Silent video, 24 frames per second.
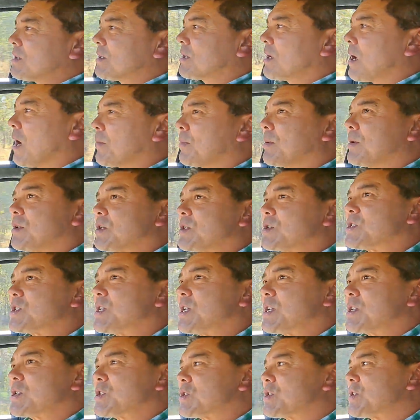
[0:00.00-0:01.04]
Up to
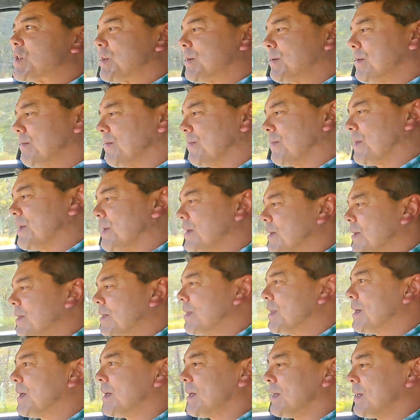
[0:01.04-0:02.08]
6th.
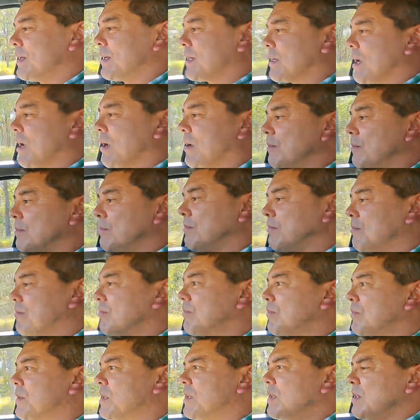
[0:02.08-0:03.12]
There you go.
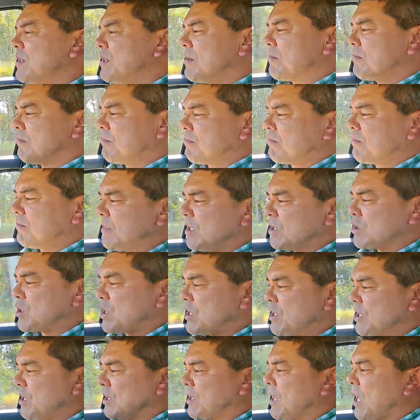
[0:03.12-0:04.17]
Just
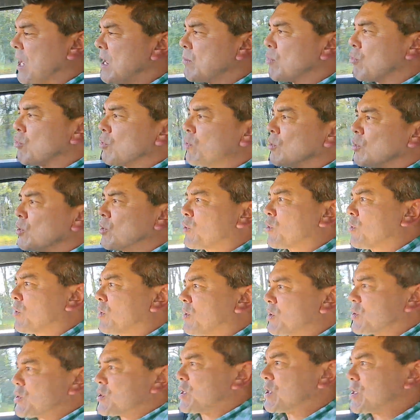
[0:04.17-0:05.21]
into labour a little
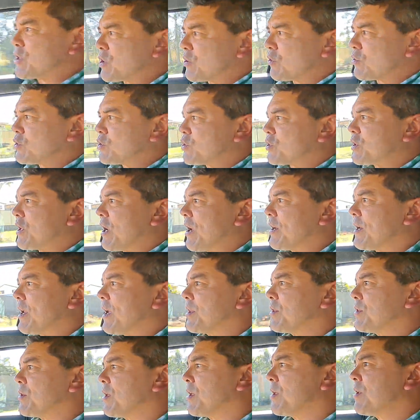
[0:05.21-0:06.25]
on 6th. I'll just go
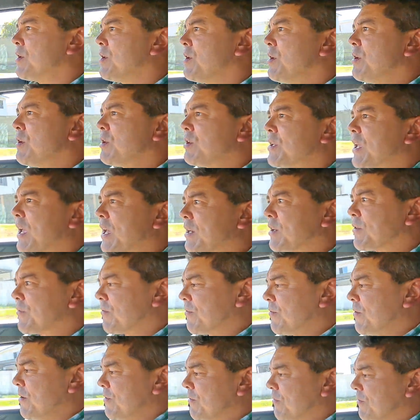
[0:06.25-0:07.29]
down to
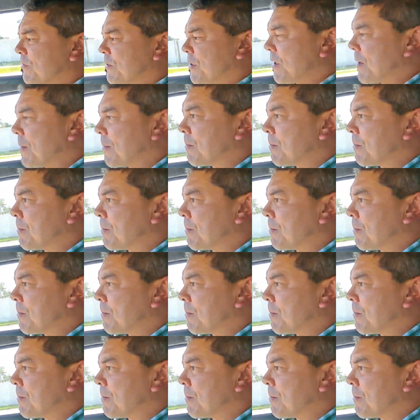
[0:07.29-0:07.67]
5th.